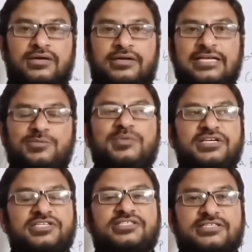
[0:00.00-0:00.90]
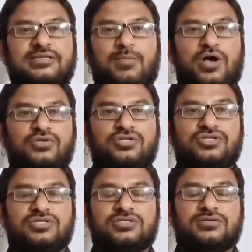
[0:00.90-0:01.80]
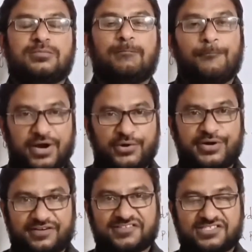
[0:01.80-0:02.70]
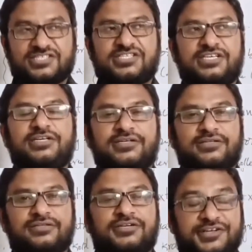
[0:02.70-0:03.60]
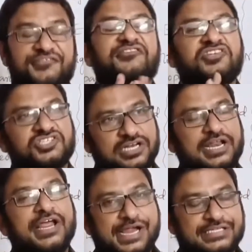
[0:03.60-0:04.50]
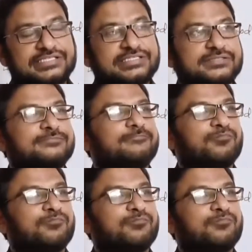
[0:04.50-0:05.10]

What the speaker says: let me discuss about biodiversity. The definition is